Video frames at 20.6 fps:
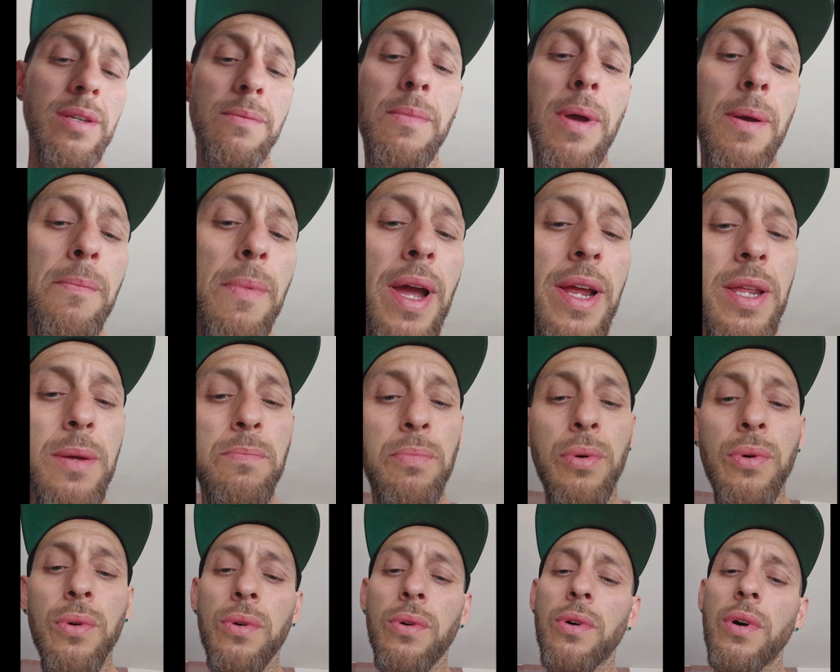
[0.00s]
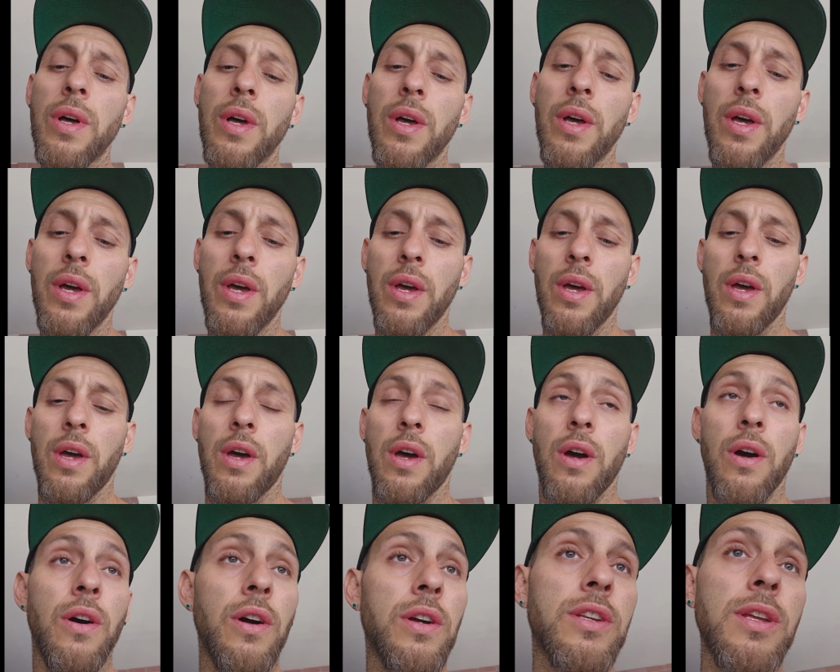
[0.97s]
up my mining pool,
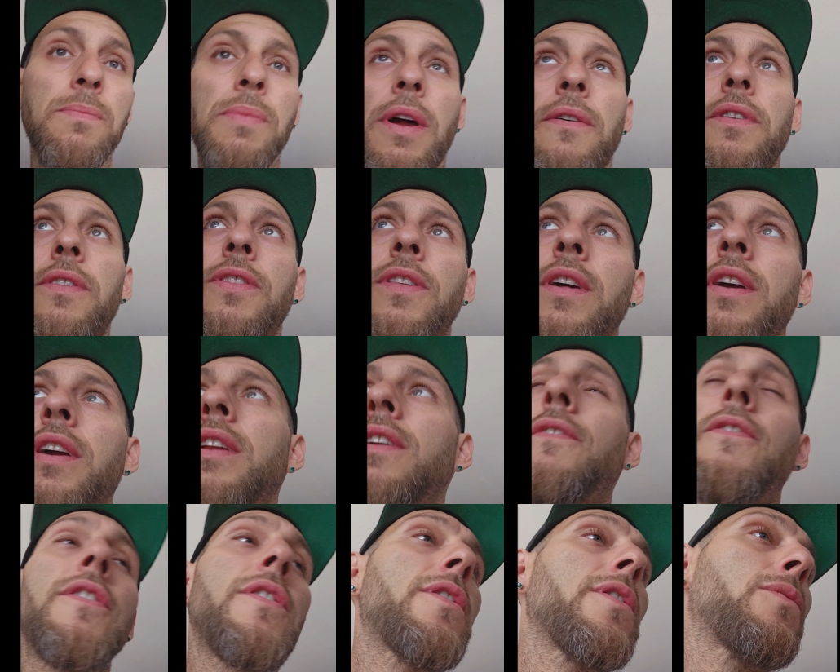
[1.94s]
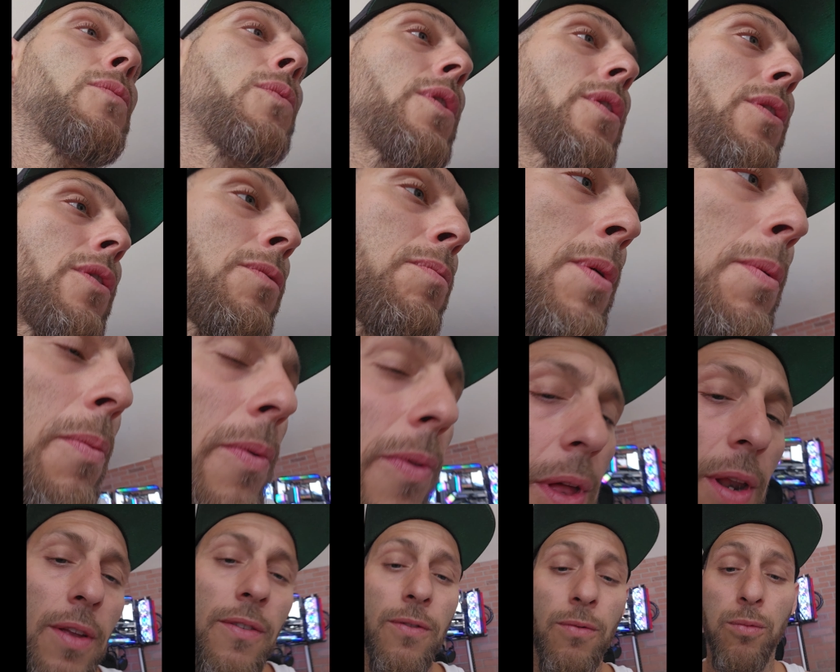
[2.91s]
hooked up everything. And if you're one of those people
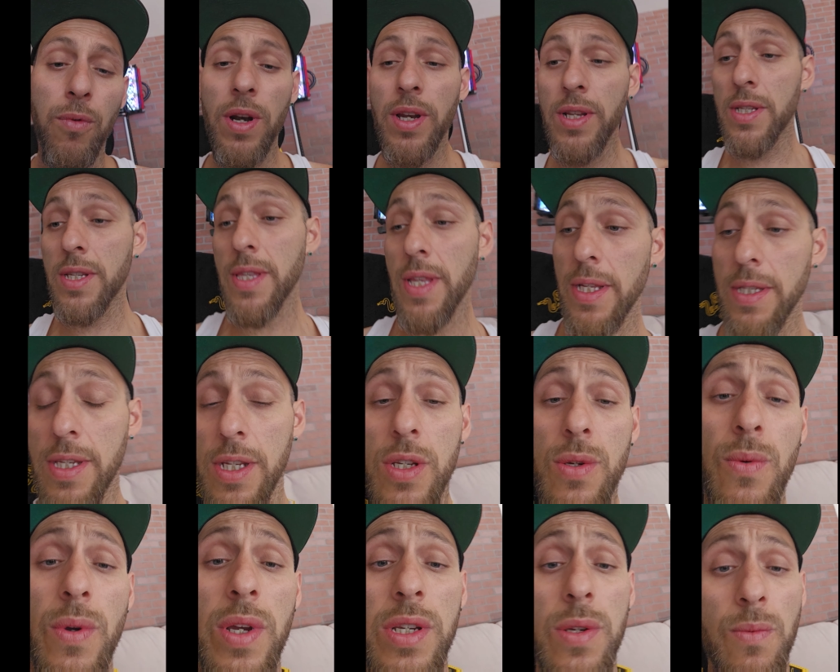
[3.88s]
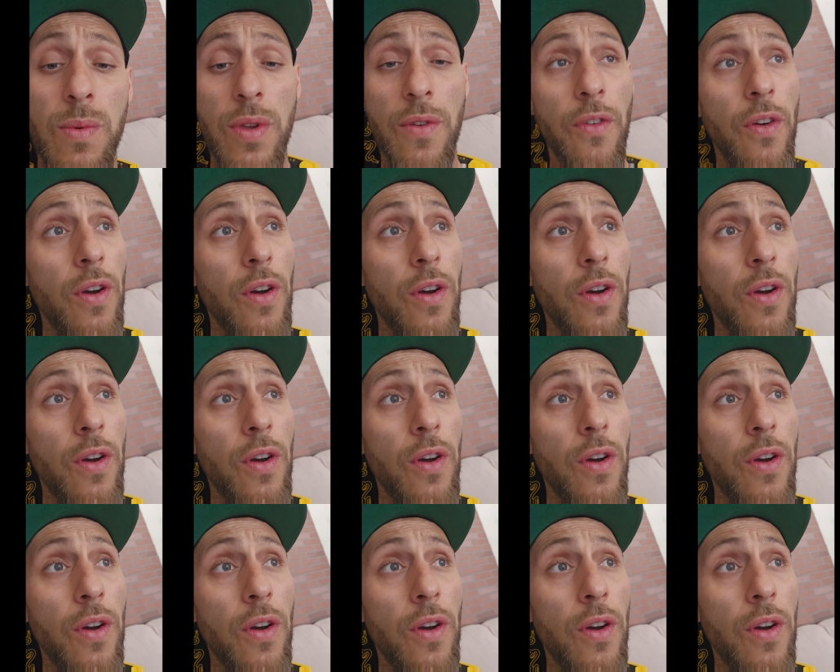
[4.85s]
that have run into that situation where you've